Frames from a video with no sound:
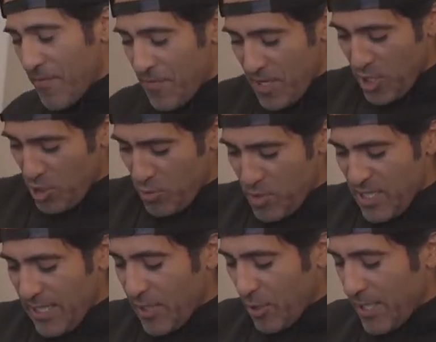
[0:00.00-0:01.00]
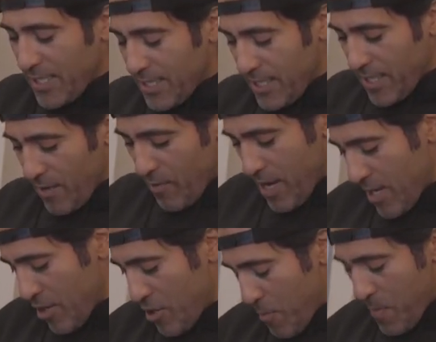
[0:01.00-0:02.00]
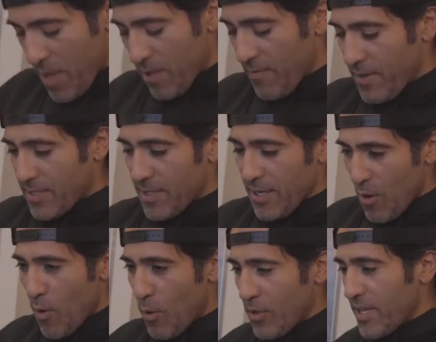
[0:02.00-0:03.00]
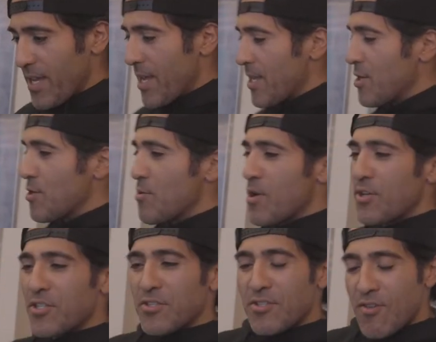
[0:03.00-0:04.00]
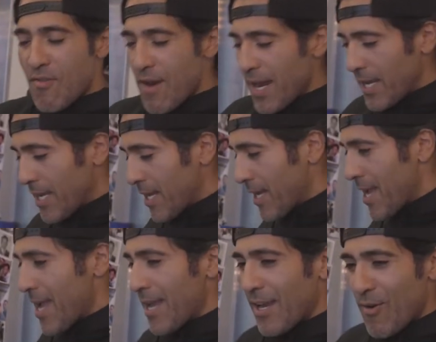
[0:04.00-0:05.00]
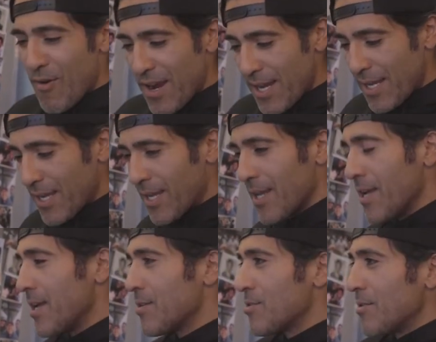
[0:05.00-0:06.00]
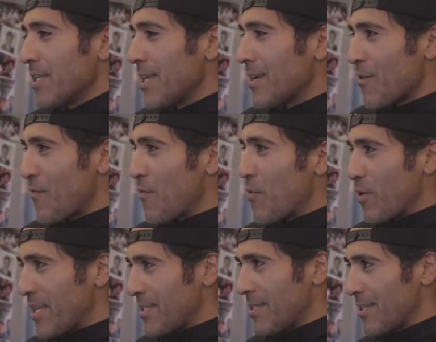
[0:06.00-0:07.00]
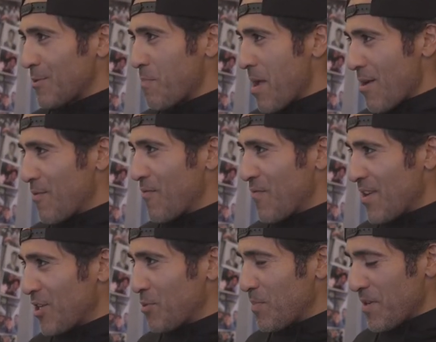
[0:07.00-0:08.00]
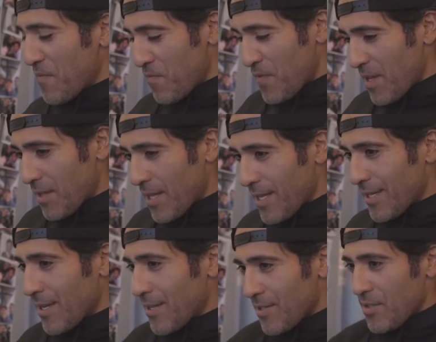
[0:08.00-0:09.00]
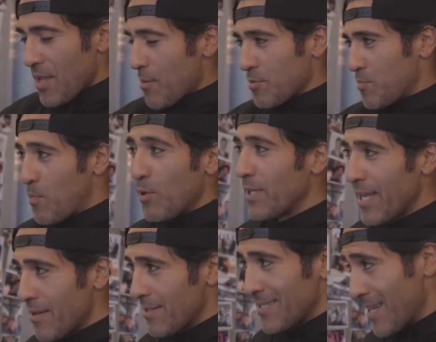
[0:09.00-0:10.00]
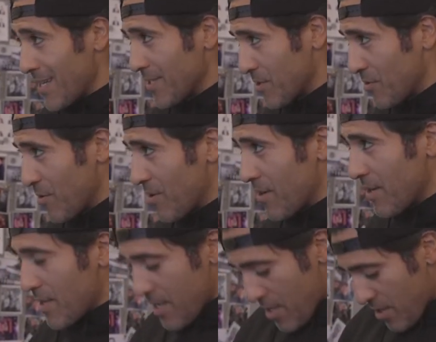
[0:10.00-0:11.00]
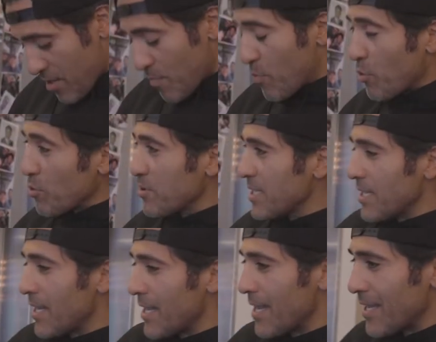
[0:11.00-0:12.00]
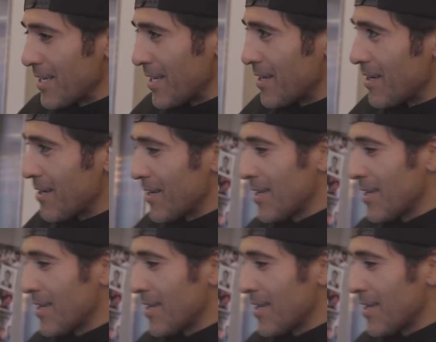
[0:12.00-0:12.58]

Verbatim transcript: a fish you literally stick it right here on your pelvis and yes. hold it and you are just cranking and cranking it's only like a 46 pound fish but it felt like i was pulling out a dinosaur sure the bruise that i had here